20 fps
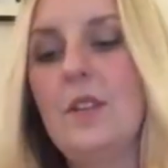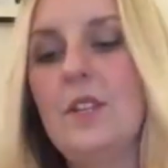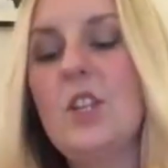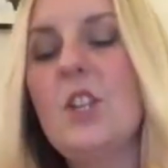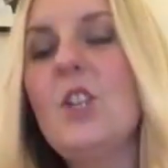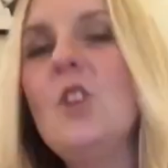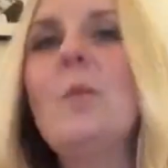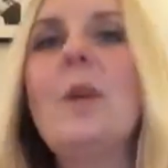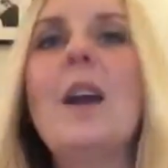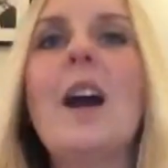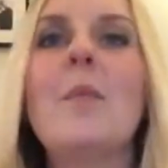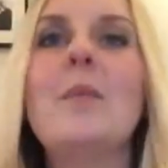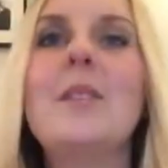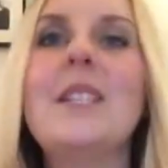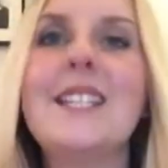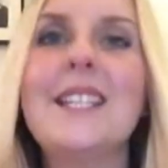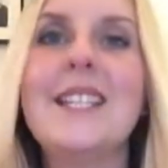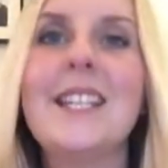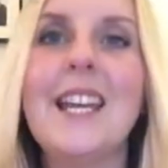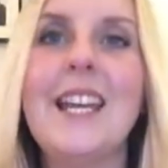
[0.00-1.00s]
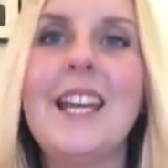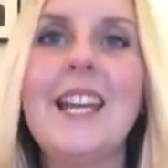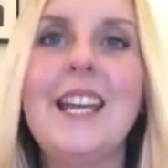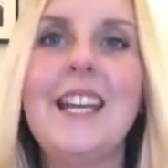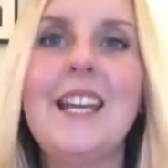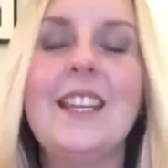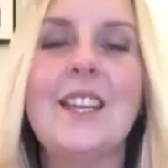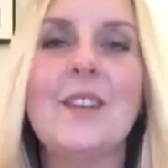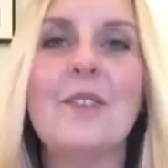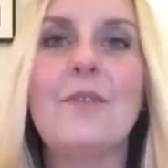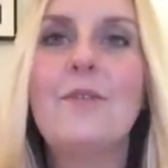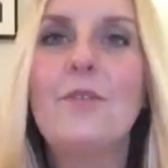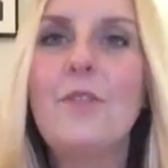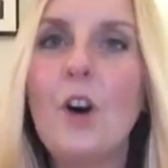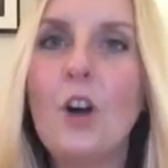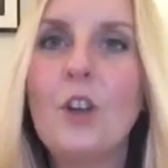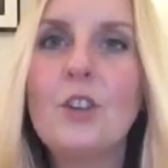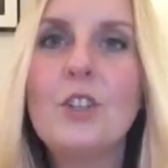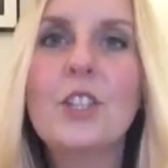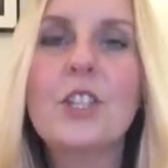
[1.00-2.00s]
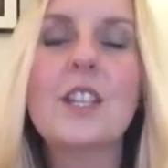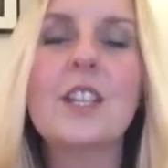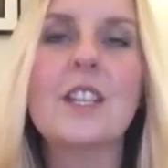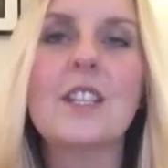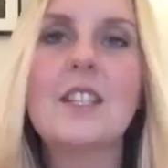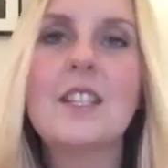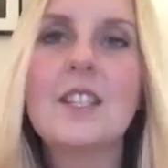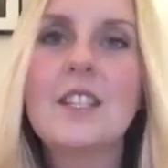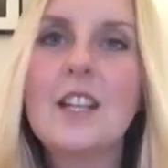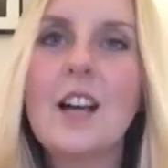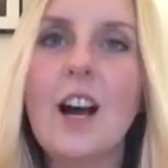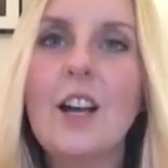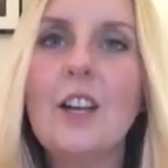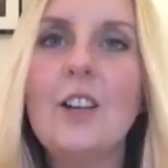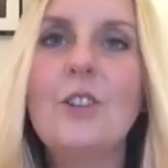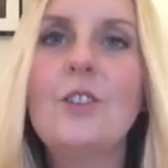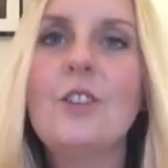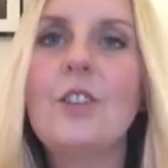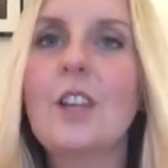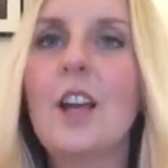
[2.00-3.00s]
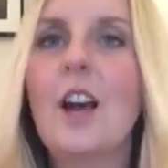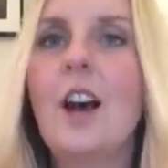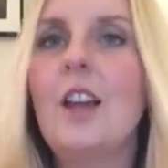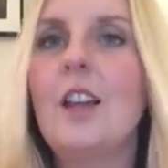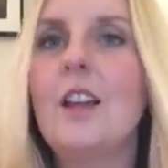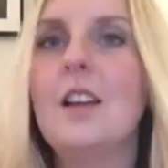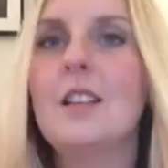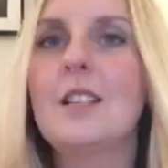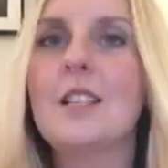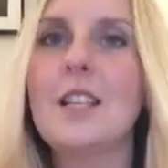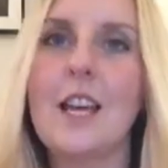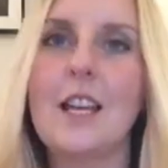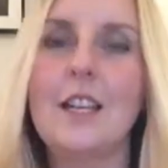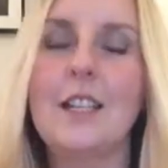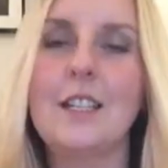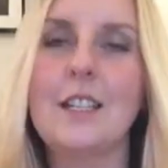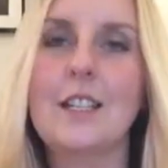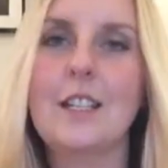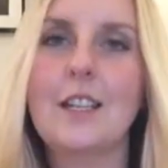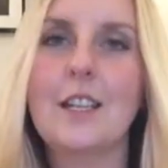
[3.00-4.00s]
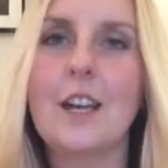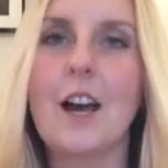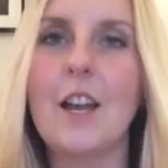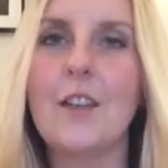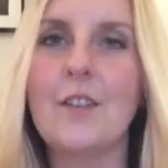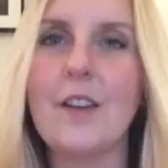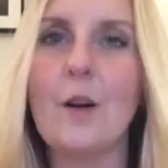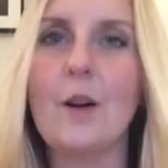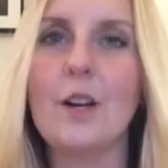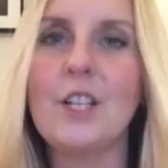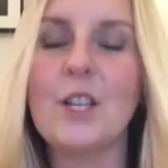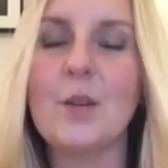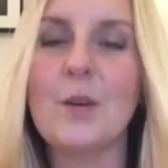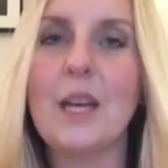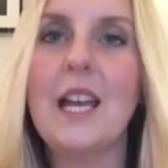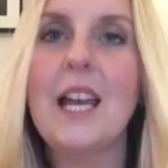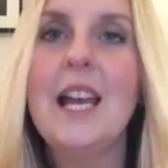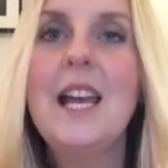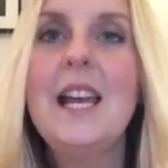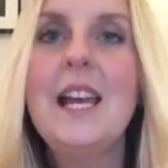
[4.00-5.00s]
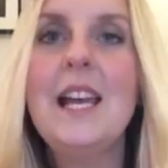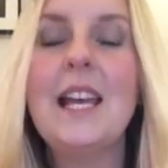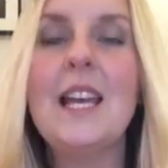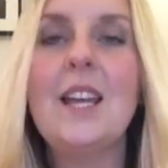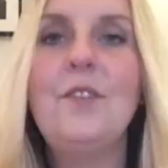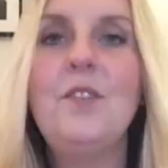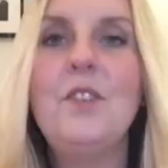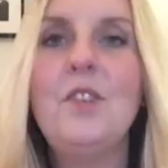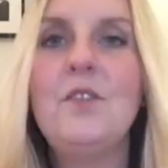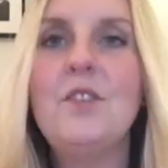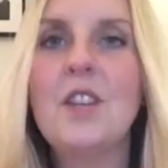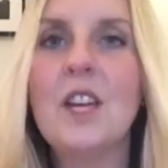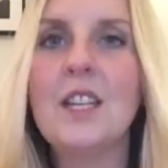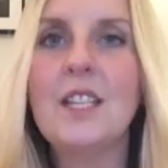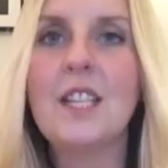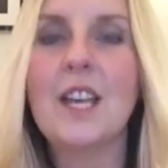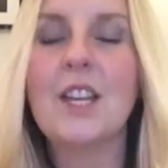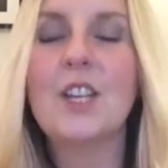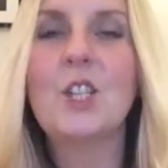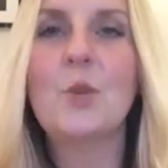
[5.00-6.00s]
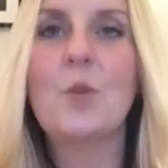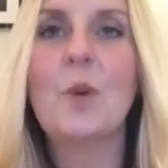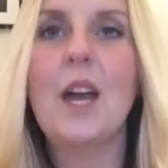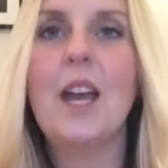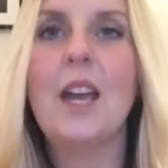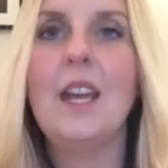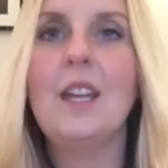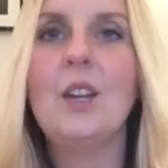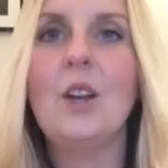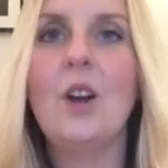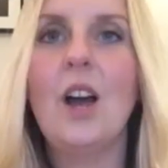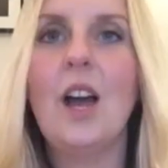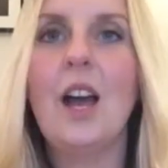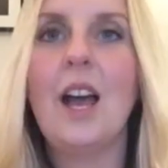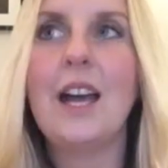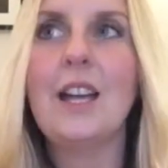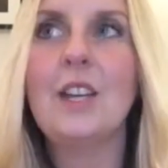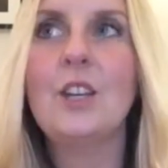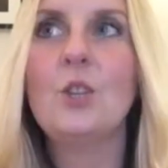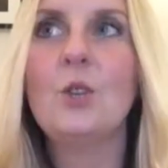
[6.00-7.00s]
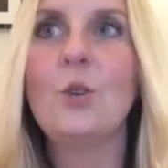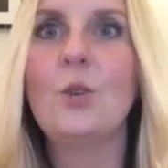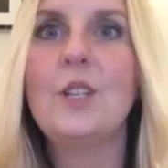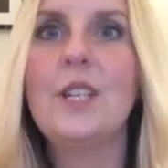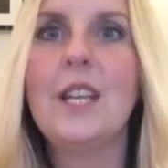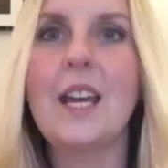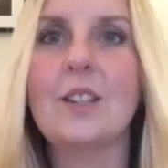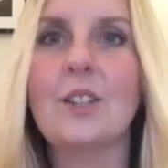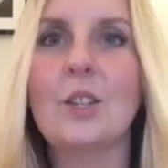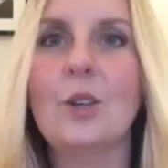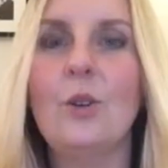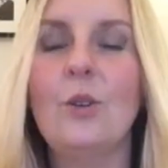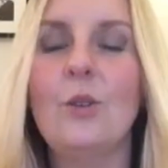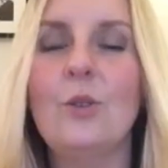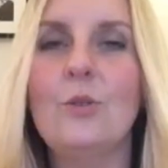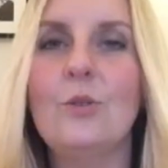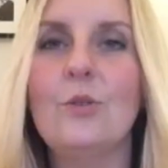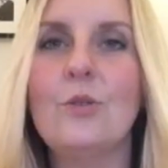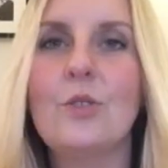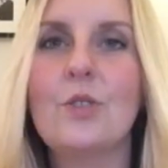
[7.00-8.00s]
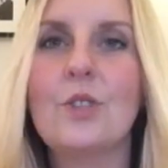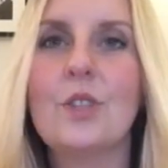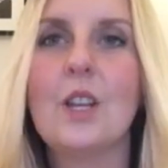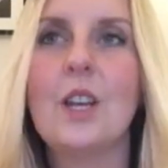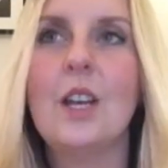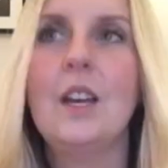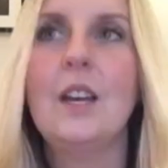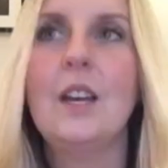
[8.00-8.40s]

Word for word: so you'll be able to see the font, the style, the colours and kind of how I do it. If you've done Dash Away and or Deck the Halls,